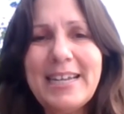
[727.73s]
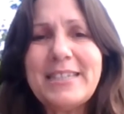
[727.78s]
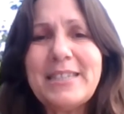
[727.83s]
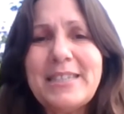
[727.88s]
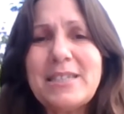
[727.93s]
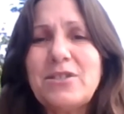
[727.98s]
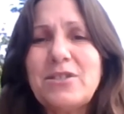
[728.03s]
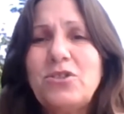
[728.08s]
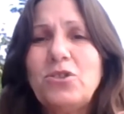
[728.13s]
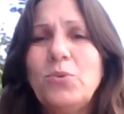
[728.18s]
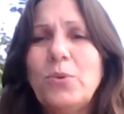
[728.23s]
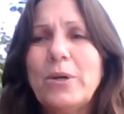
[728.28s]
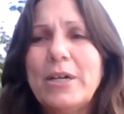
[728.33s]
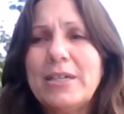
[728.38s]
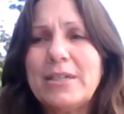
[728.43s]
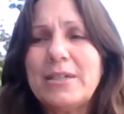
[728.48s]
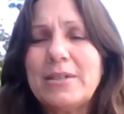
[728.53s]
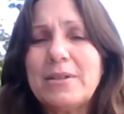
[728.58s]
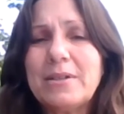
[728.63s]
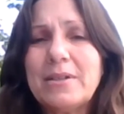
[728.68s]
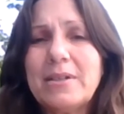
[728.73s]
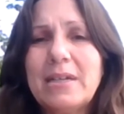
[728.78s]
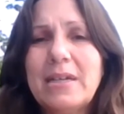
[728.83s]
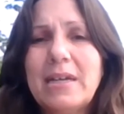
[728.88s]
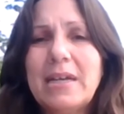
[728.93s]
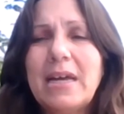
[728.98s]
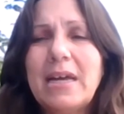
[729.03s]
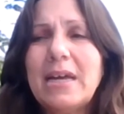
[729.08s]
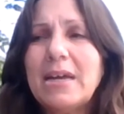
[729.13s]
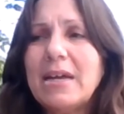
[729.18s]
Let's do it.
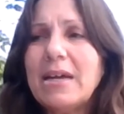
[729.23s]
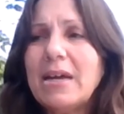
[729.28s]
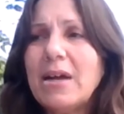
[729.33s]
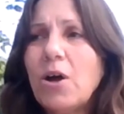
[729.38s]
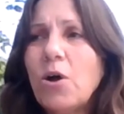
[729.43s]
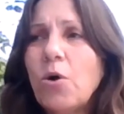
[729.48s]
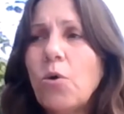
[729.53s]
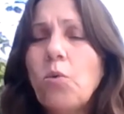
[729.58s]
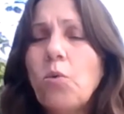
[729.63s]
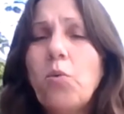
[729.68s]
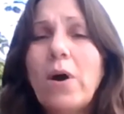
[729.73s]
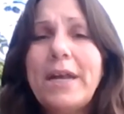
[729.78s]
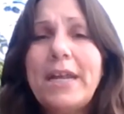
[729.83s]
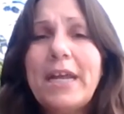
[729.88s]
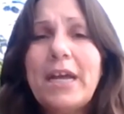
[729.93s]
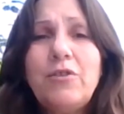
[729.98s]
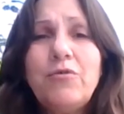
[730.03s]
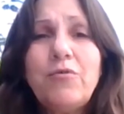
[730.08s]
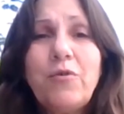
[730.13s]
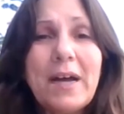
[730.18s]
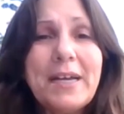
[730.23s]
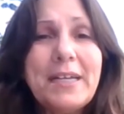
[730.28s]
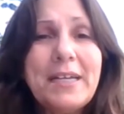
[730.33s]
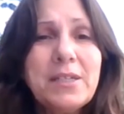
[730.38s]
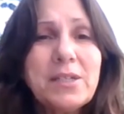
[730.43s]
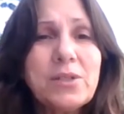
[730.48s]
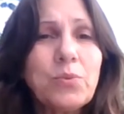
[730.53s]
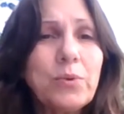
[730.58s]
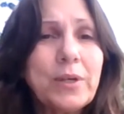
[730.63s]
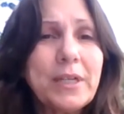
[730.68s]
What
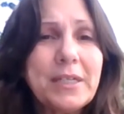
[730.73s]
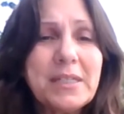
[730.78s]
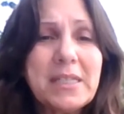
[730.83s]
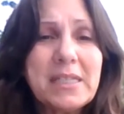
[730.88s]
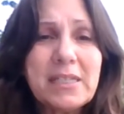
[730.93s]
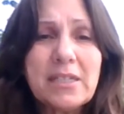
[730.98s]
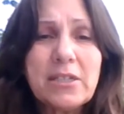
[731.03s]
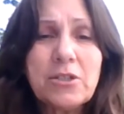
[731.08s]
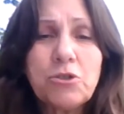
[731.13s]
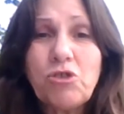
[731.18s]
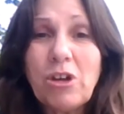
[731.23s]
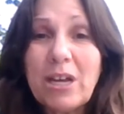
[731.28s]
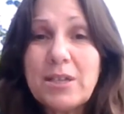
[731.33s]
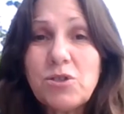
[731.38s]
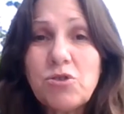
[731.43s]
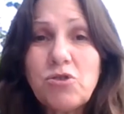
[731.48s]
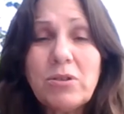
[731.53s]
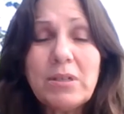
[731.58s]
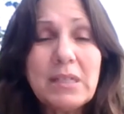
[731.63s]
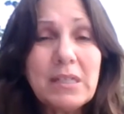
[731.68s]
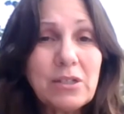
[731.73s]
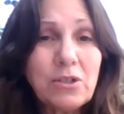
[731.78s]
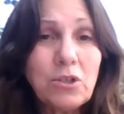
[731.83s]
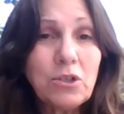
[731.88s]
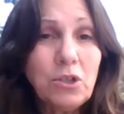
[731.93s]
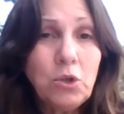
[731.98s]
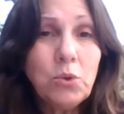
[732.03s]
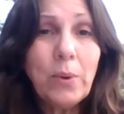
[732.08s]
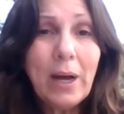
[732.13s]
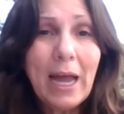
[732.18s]
advice, what suggestions
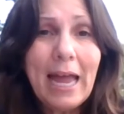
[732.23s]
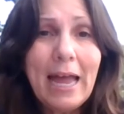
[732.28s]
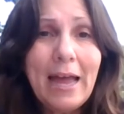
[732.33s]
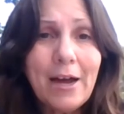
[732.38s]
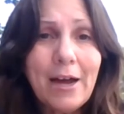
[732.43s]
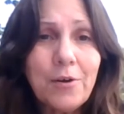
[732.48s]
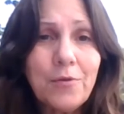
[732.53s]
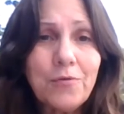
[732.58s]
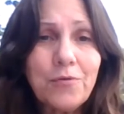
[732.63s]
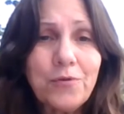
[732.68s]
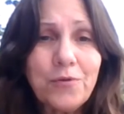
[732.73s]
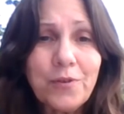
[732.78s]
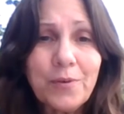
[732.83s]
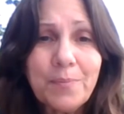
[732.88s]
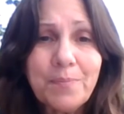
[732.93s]
do you have?